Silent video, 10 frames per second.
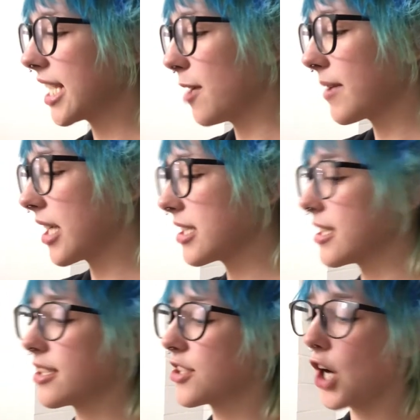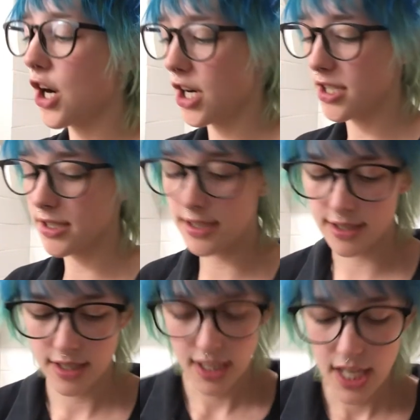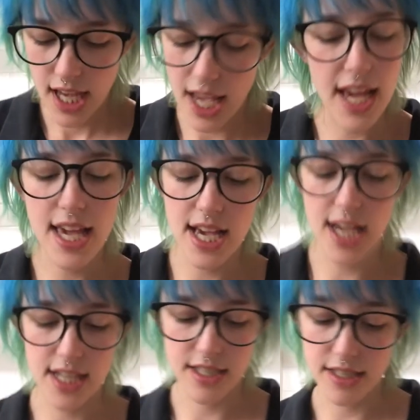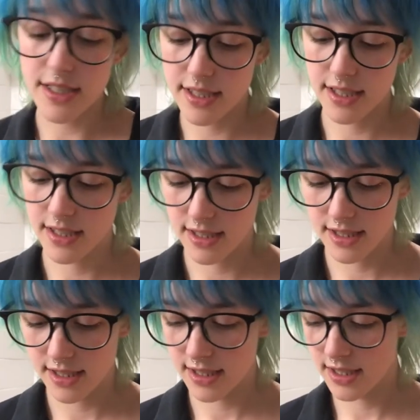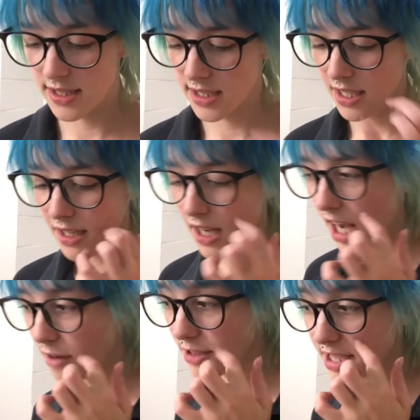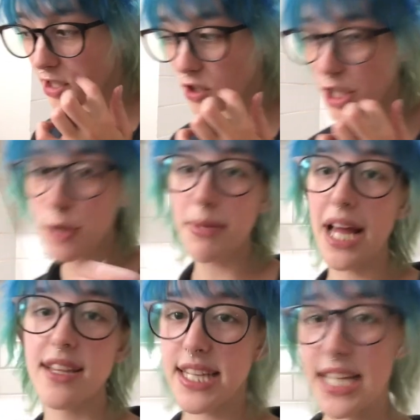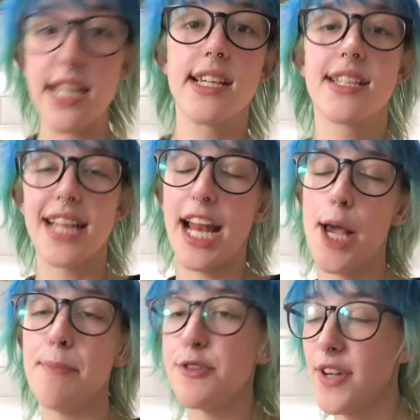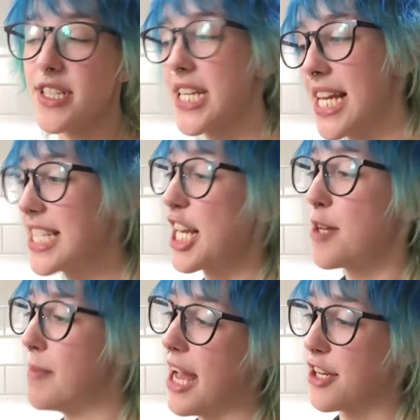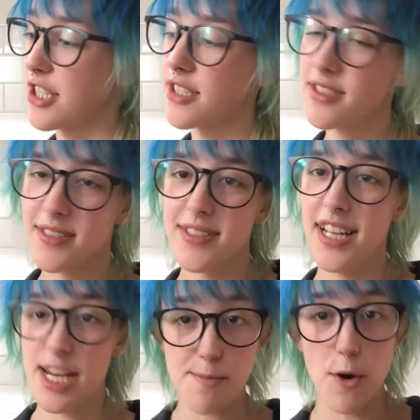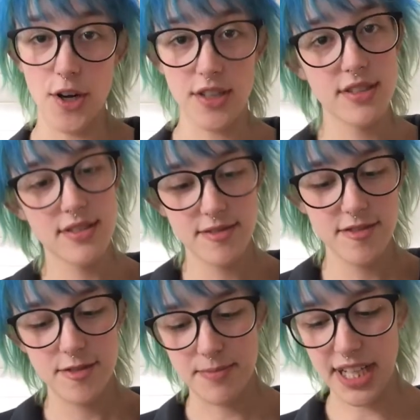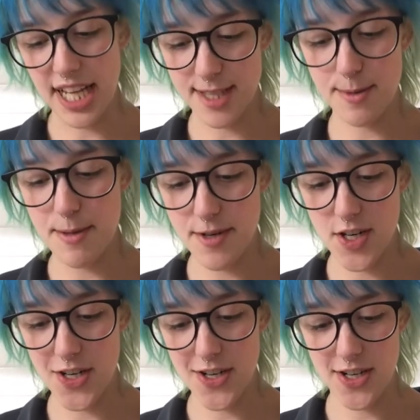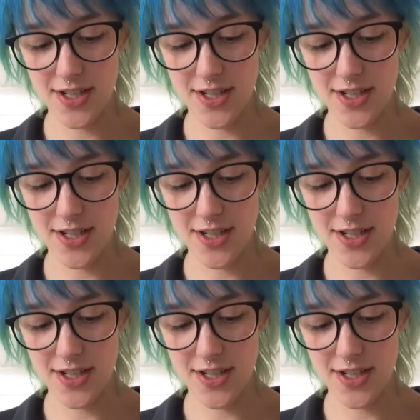and we got to see stars and every single little bad thing that happened throughout today didn't matter anymore. Yeah. Because we were